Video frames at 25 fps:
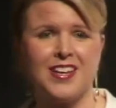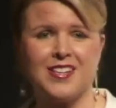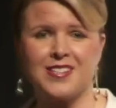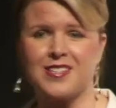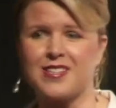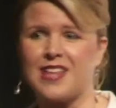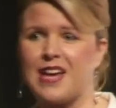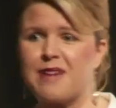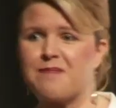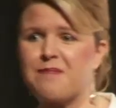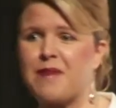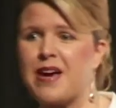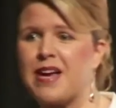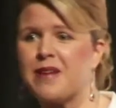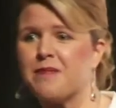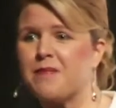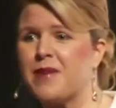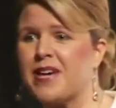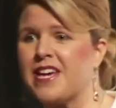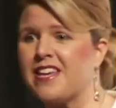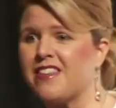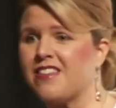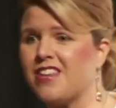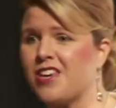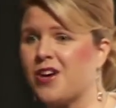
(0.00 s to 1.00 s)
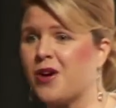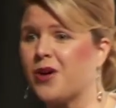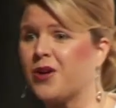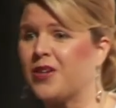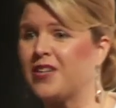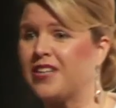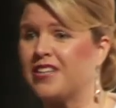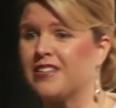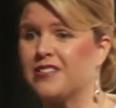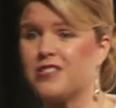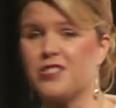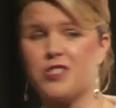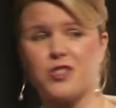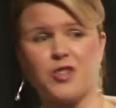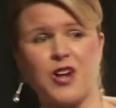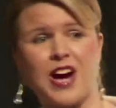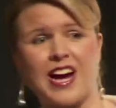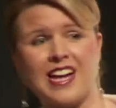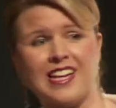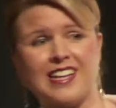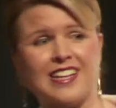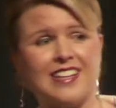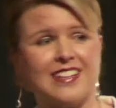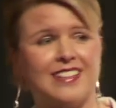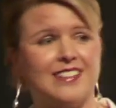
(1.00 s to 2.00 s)
So that made me the only
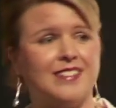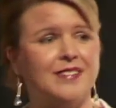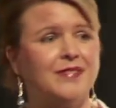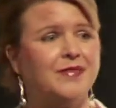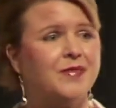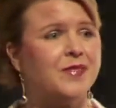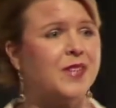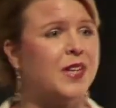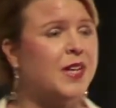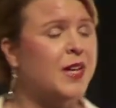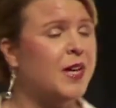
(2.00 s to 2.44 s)
Australian,